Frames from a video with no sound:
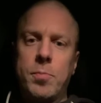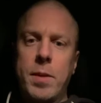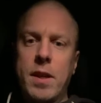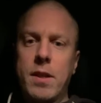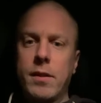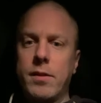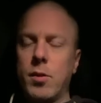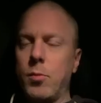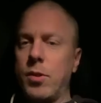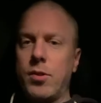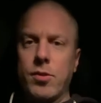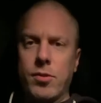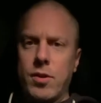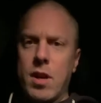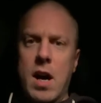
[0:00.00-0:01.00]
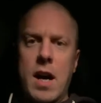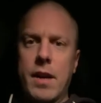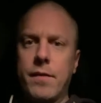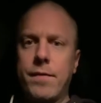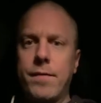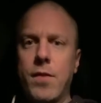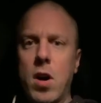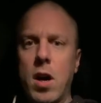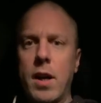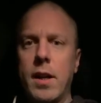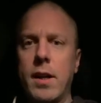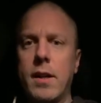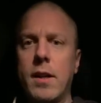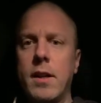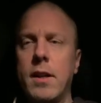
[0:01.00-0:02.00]
because it was just not a
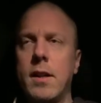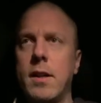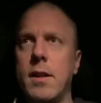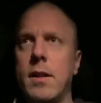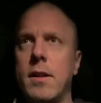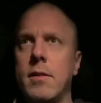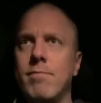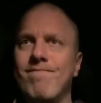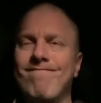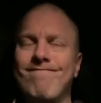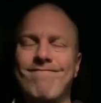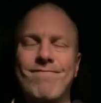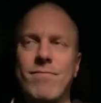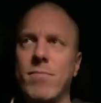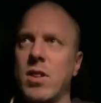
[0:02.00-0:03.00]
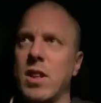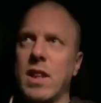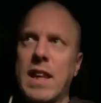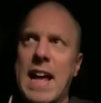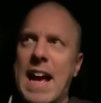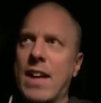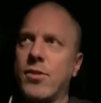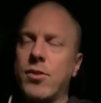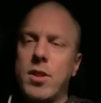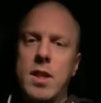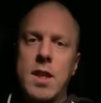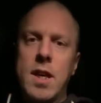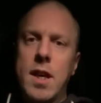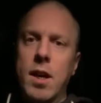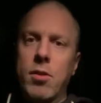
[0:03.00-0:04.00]
fun last
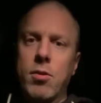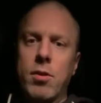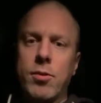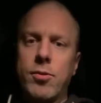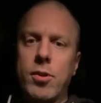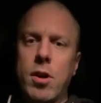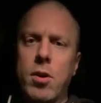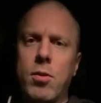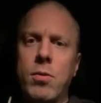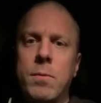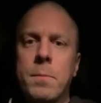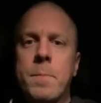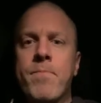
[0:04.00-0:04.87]
year or so.